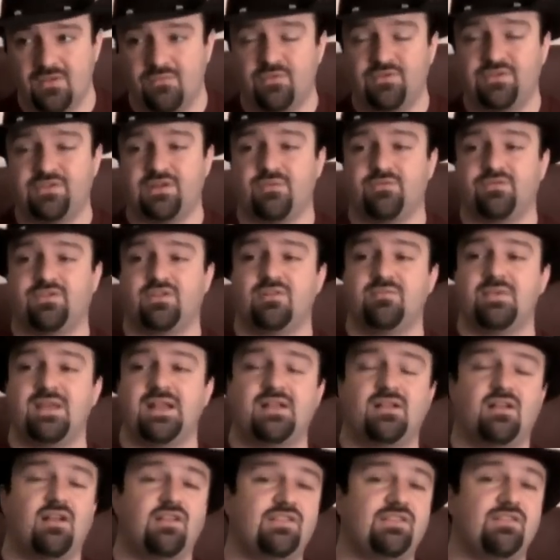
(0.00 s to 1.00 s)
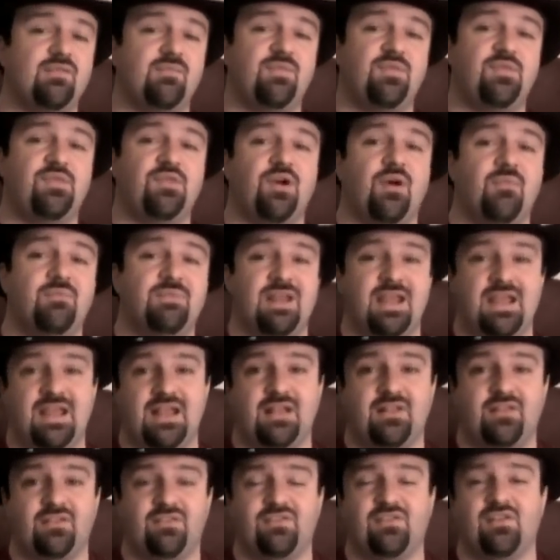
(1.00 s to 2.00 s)
was that I was going to make custom
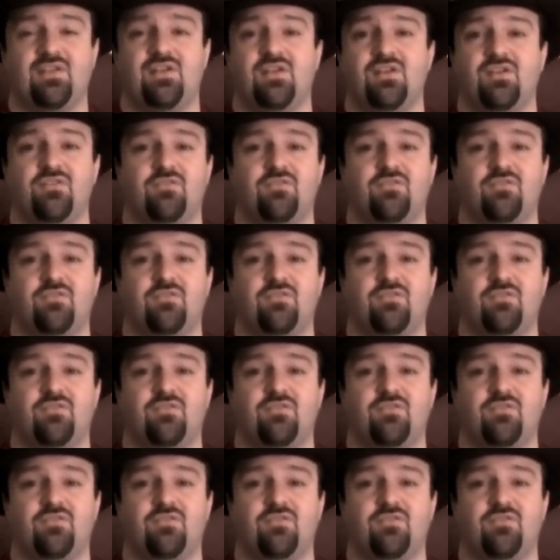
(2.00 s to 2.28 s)
thumbnails